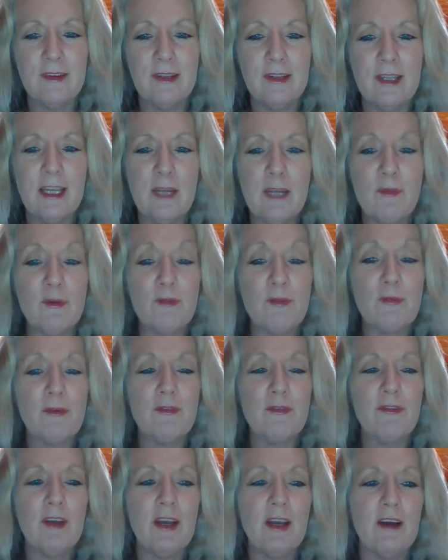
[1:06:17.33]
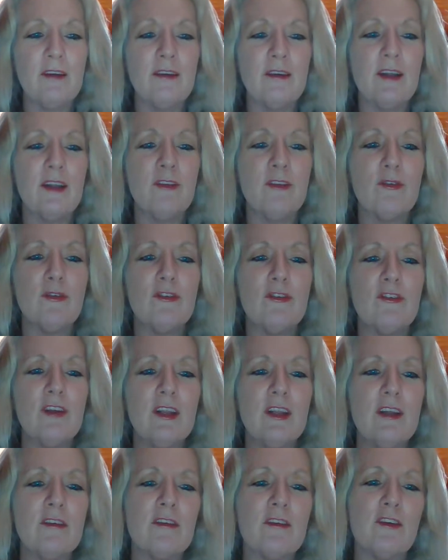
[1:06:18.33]
It was profound, and through
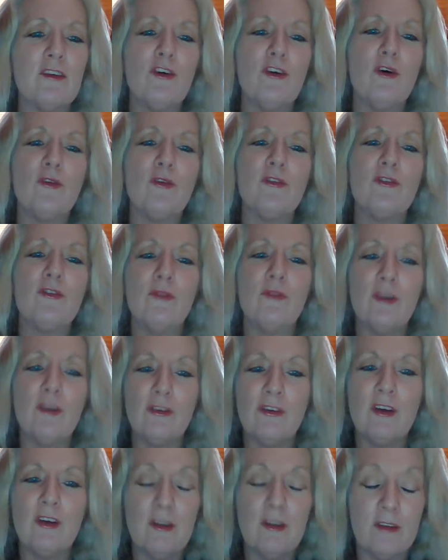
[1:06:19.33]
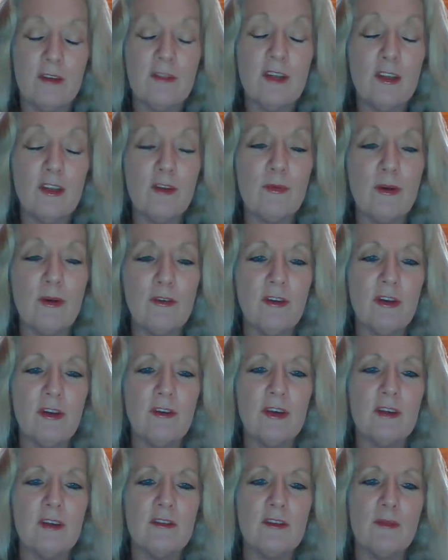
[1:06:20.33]
tears, I told Rota senior
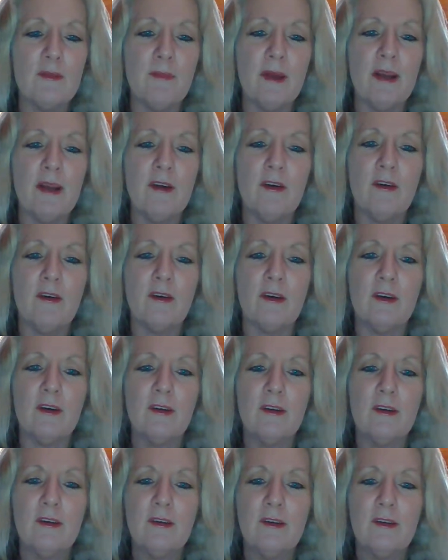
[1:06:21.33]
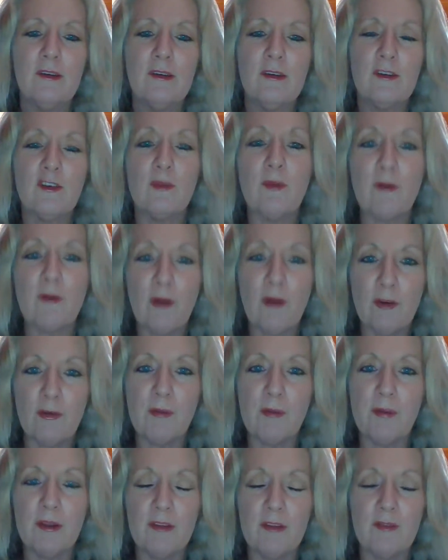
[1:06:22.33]
Rotarians in Bangkok, because I'm a Rotary
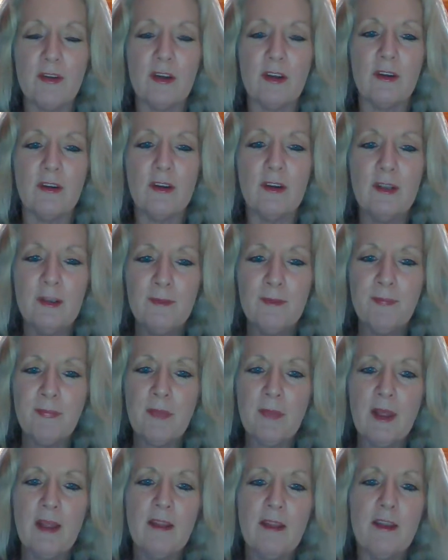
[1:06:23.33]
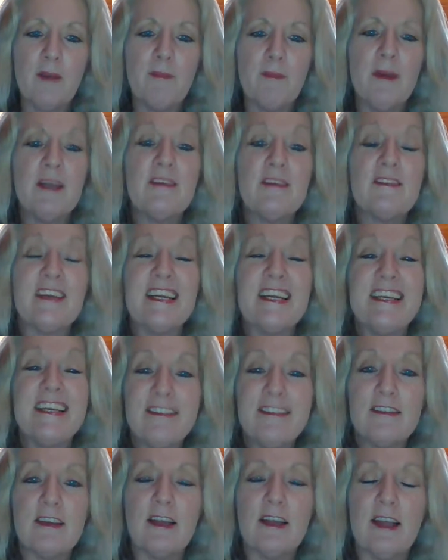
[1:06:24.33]
Peace Fellow, that peace
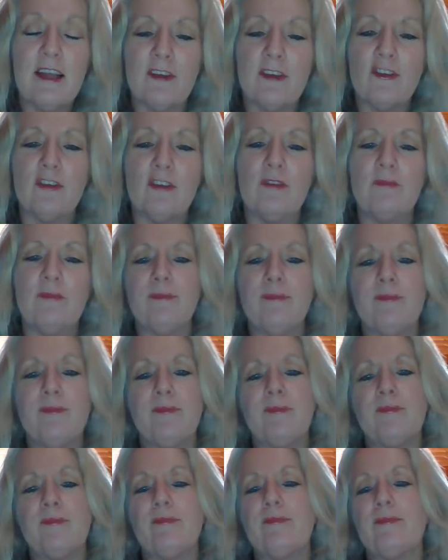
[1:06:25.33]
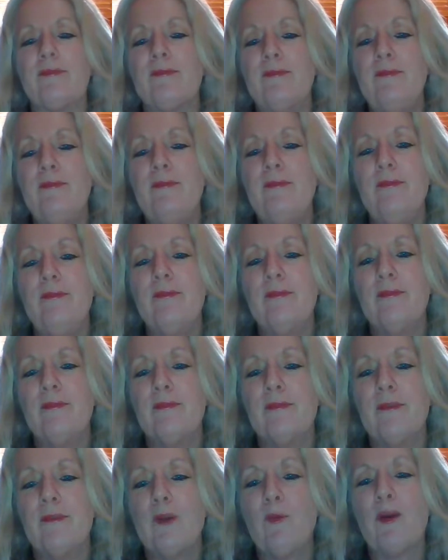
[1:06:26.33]
is connection.
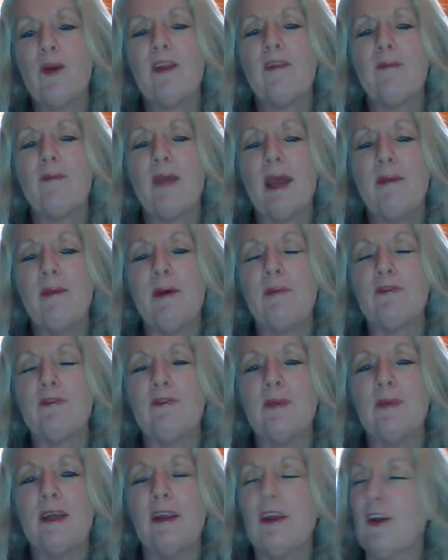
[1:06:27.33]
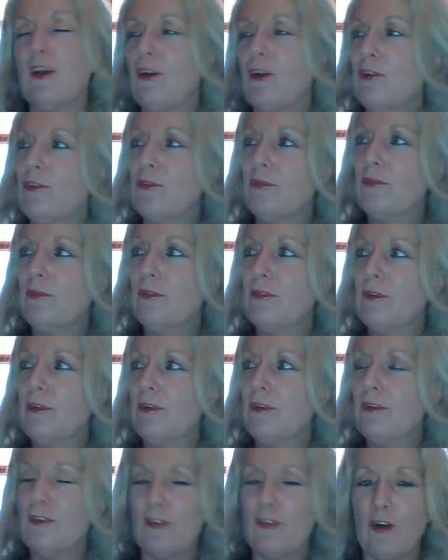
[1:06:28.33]
One of them came up to me and he goes,
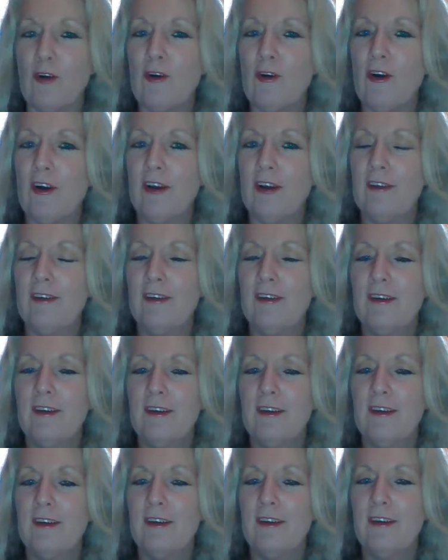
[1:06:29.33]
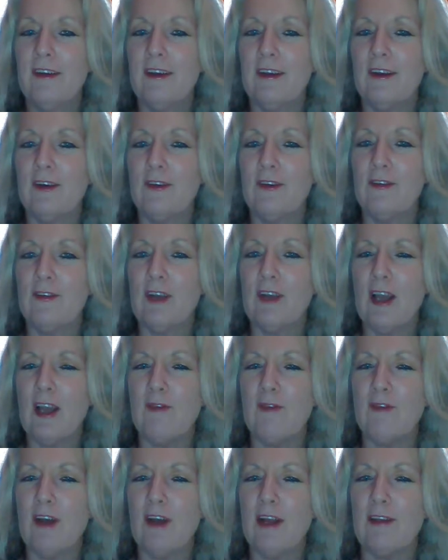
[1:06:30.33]
because I cried, he goes, You can't
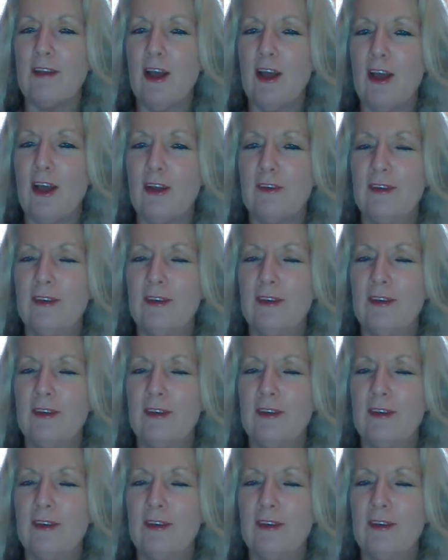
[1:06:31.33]
fake that.